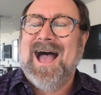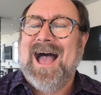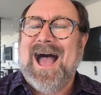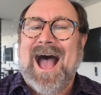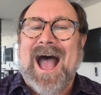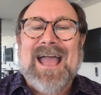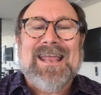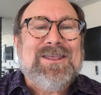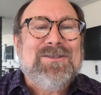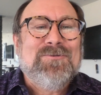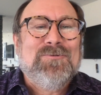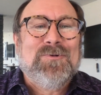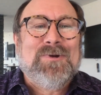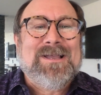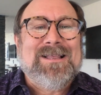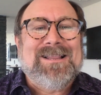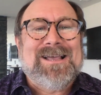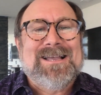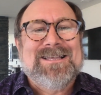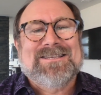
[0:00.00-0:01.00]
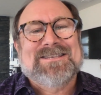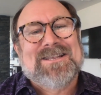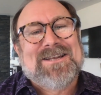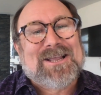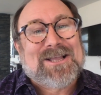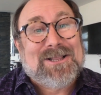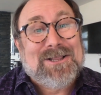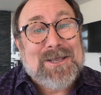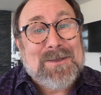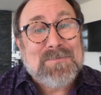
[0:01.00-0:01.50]
I didn't realize an
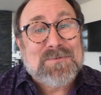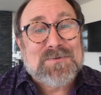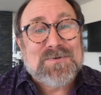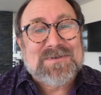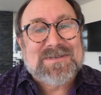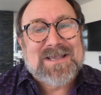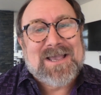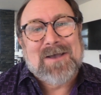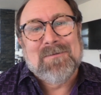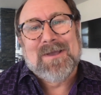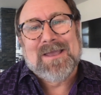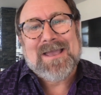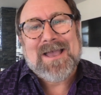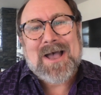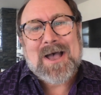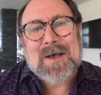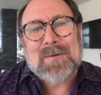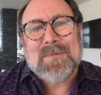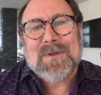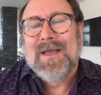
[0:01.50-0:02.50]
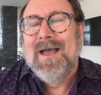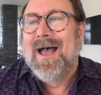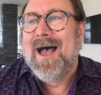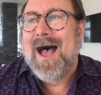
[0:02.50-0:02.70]
eclipse was coming up.